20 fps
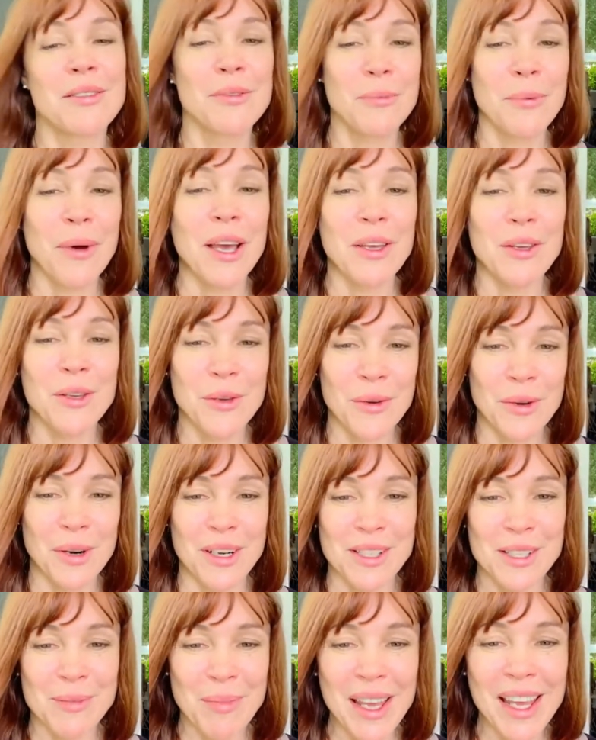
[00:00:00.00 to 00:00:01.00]
the way you
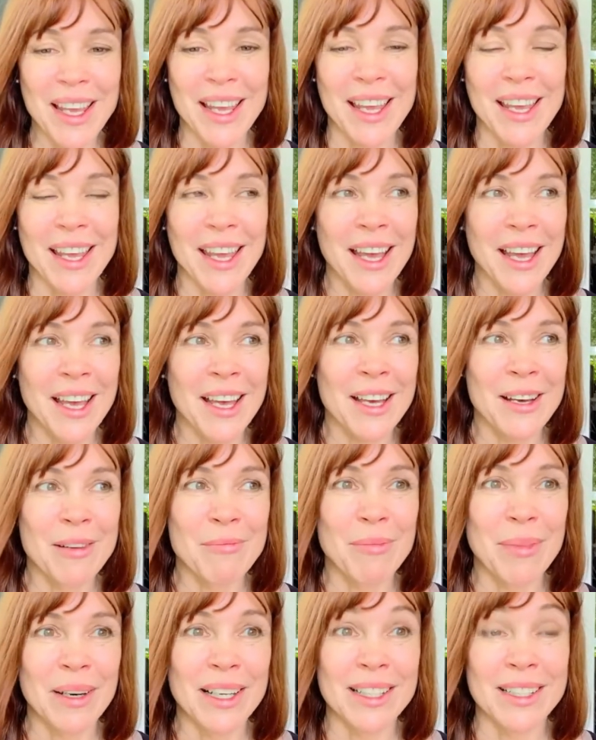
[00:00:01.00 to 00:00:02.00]
are speaking
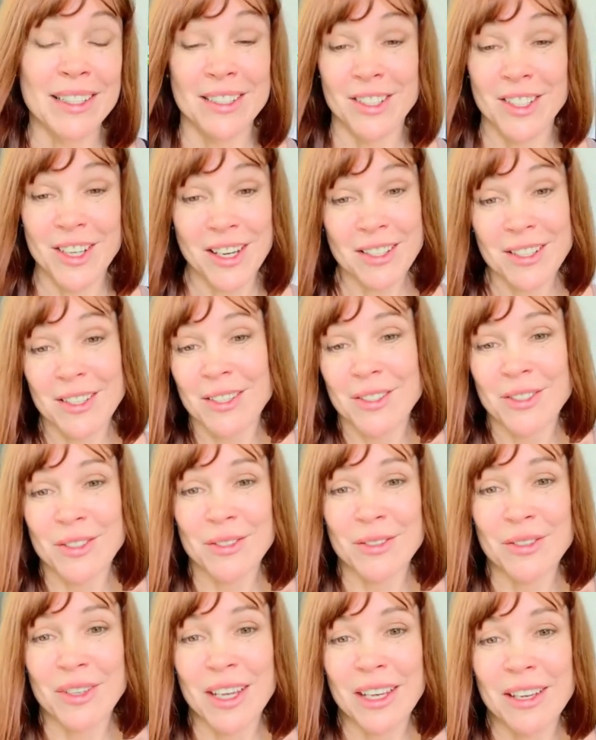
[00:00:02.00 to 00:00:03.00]
but just
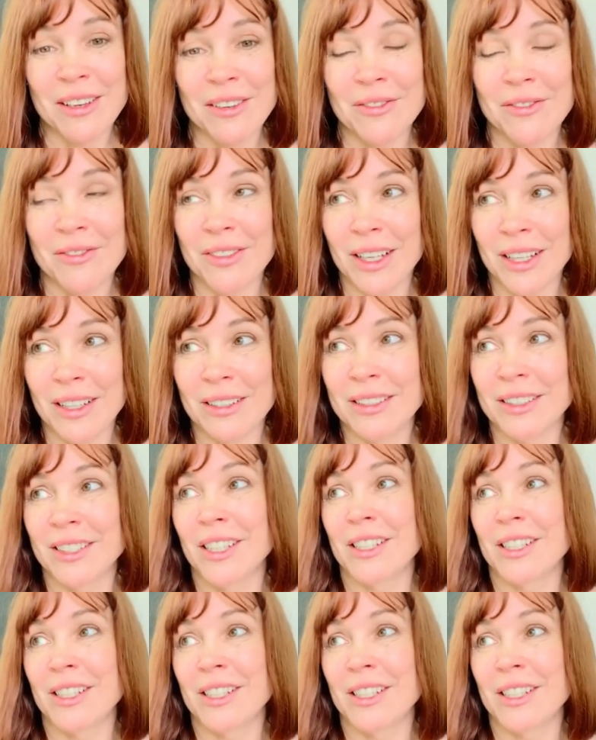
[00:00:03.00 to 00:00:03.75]
to give uh,